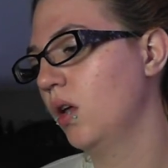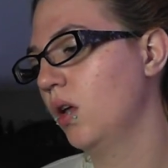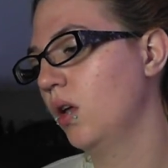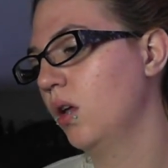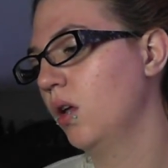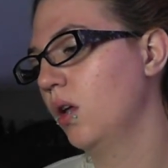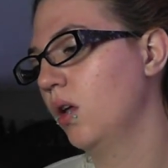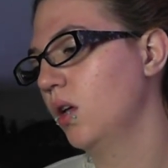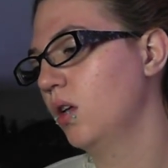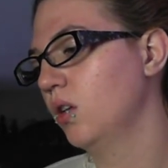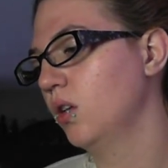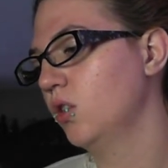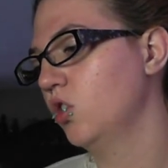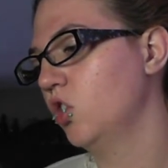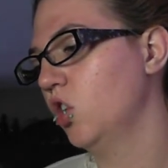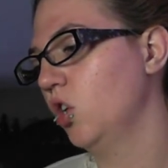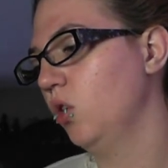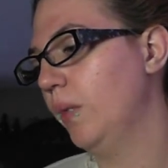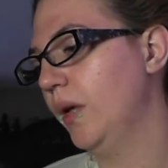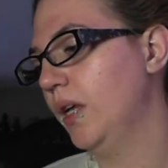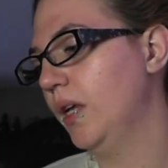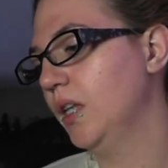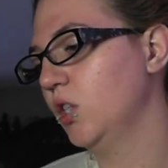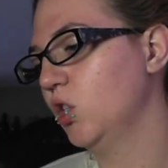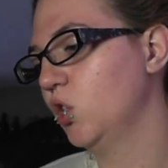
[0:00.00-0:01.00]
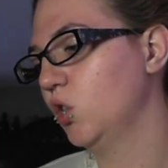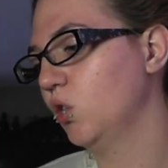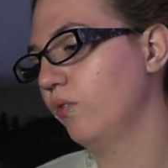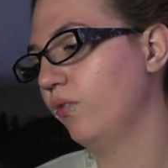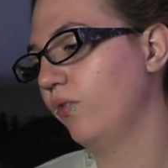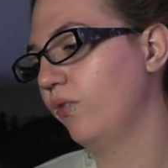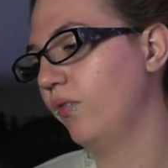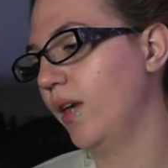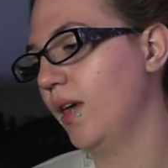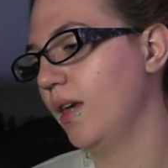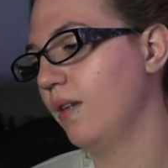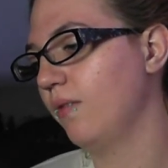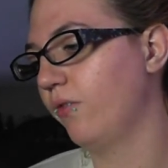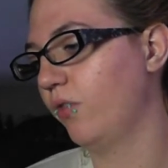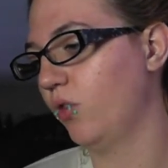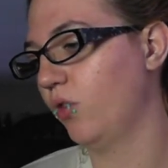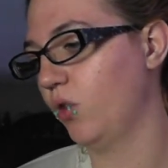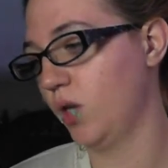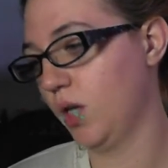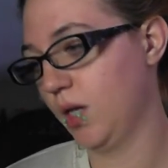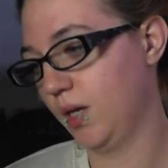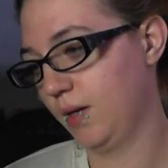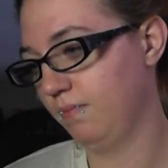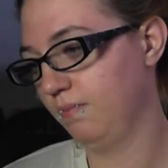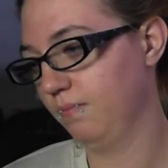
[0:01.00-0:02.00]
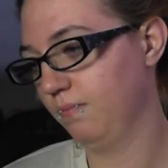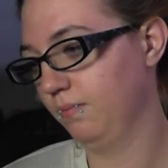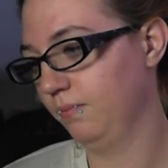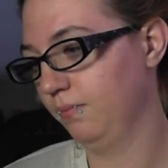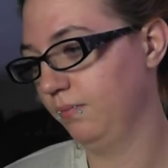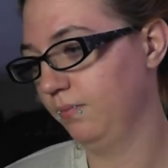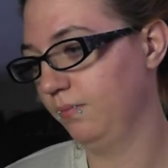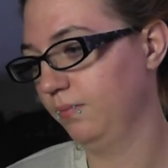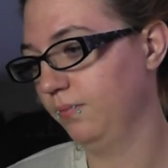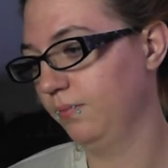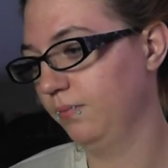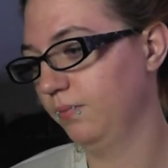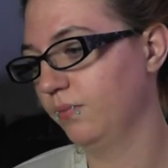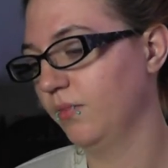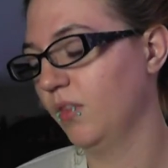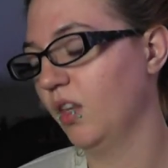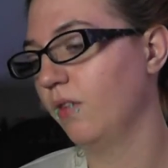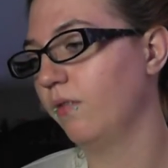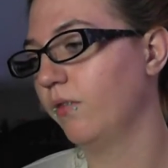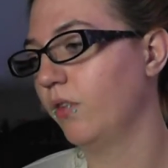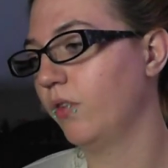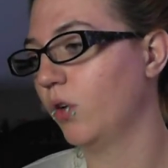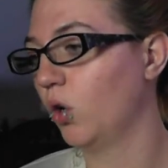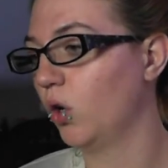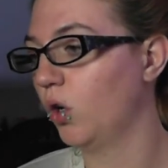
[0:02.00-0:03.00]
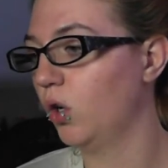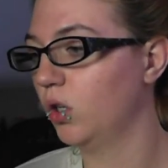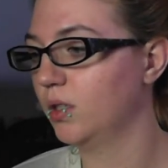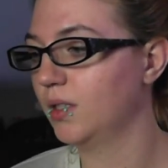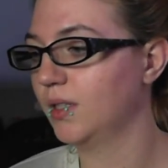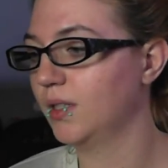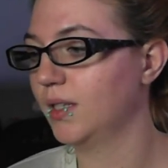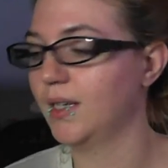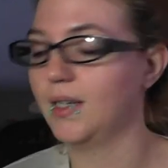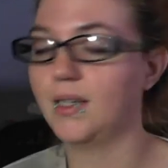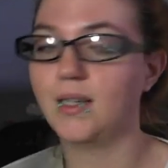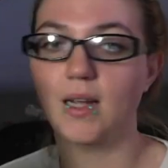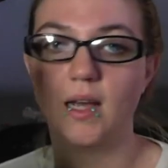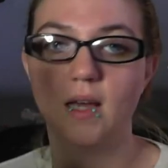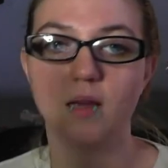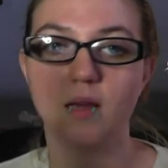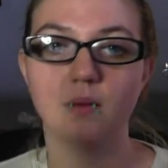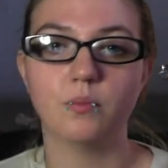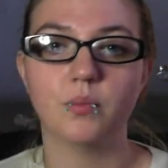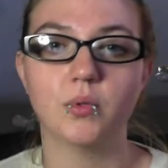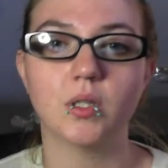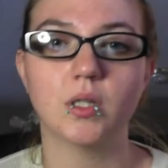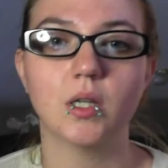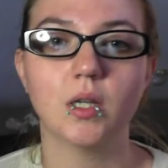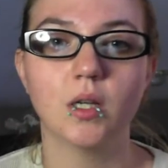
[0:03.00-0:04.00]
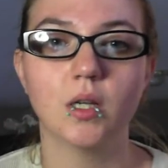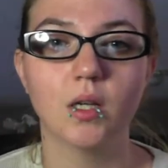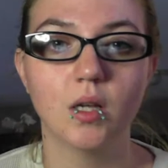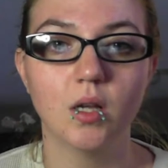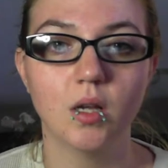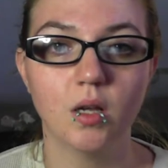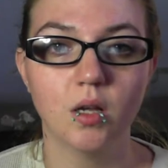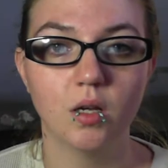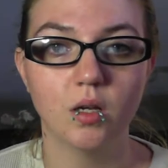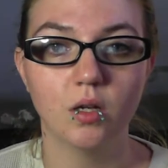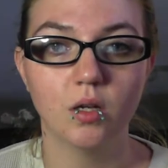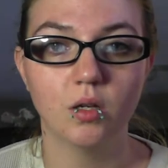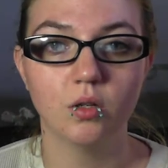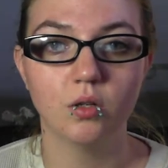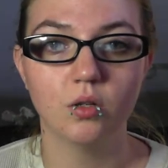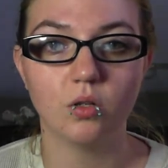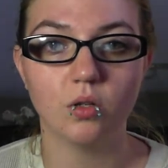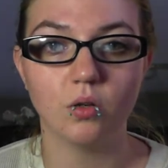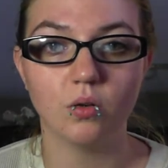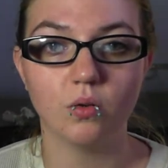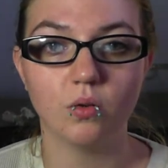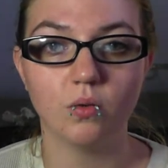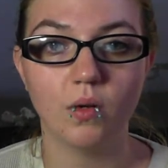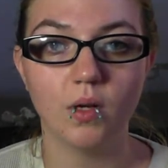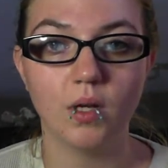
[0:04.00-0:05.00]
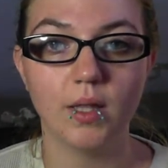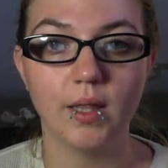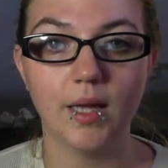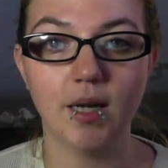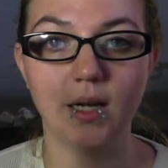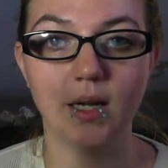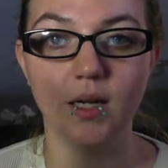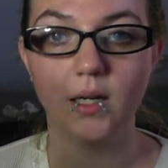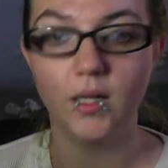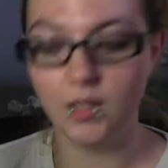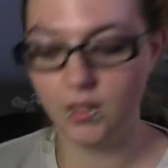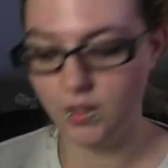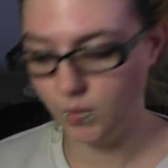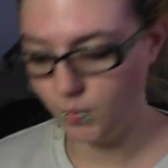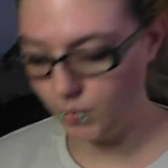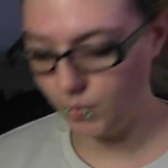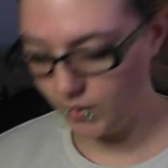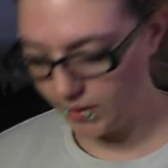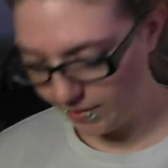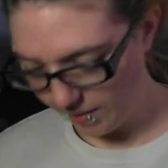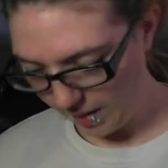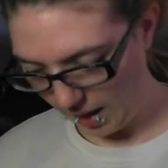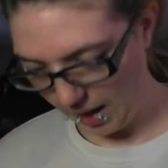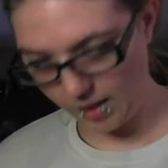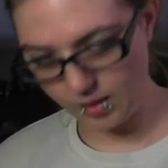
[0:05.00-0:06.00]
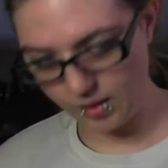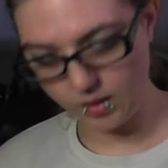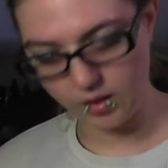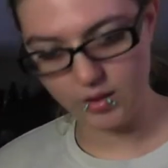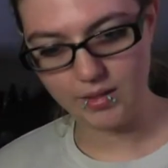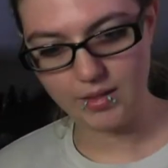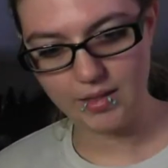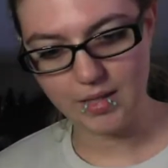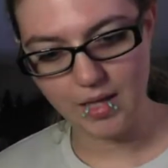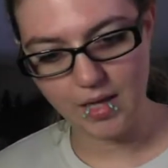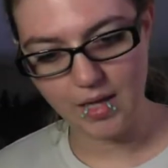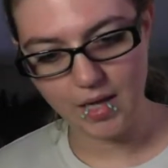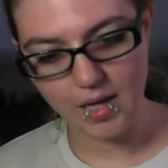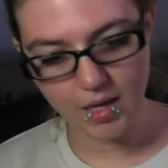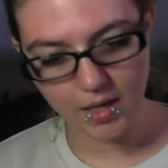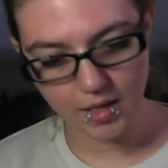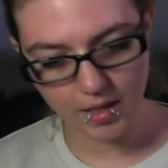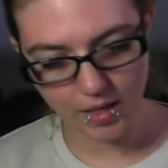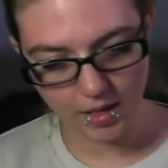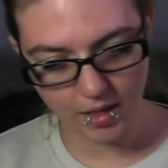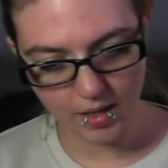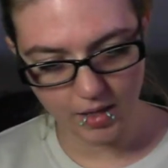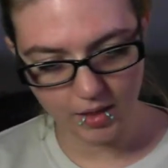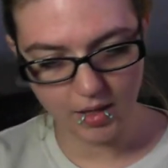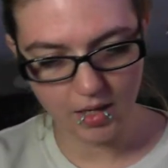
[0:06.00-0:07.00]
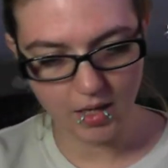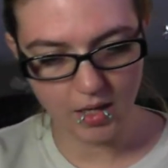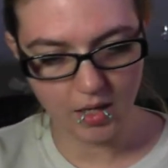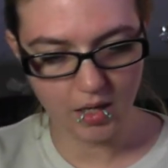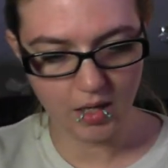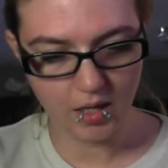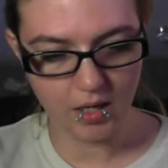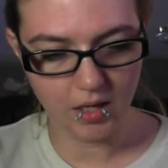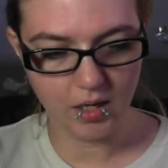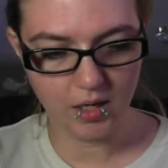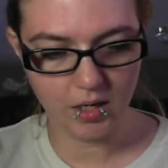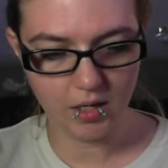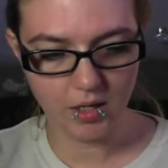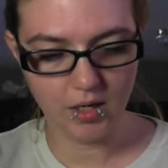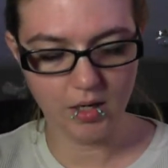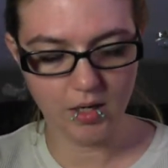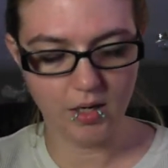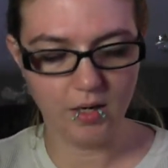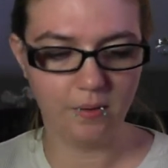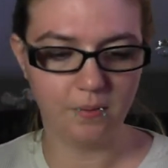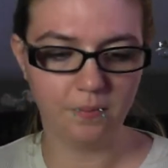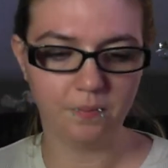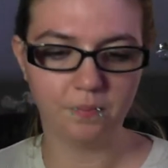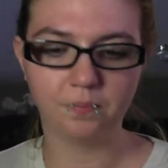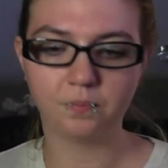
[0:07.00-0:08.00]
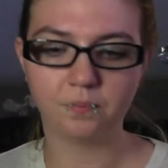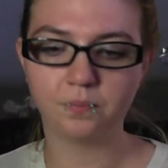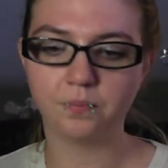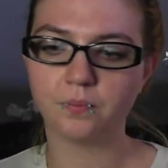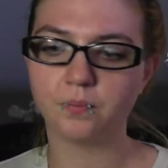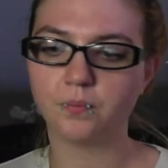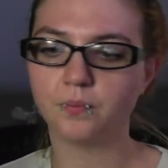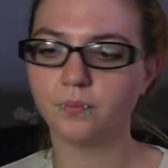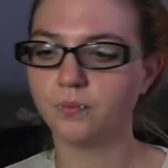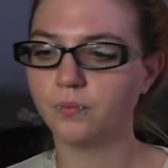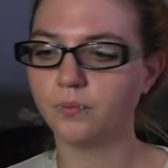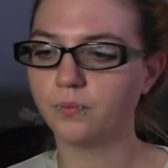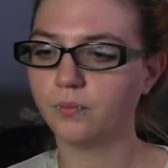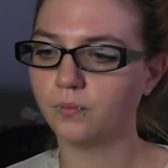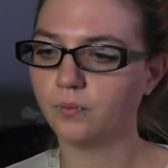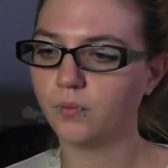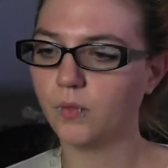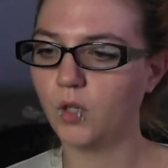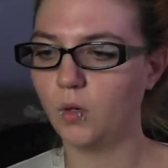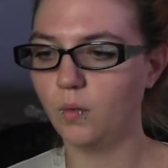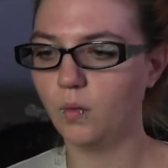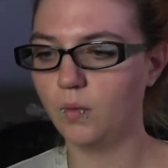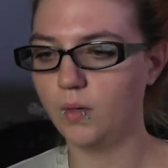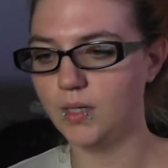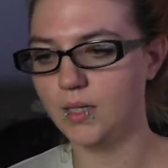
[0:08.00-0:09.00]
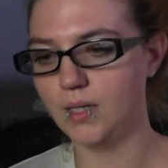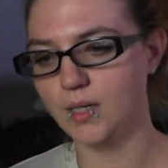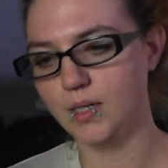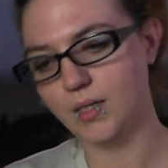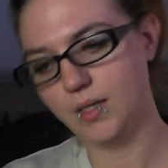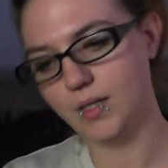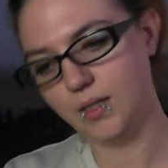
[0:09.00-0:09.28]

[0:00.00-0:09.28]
soap and sulfate free for all skin types. So that is what that looks like. And then, what is this?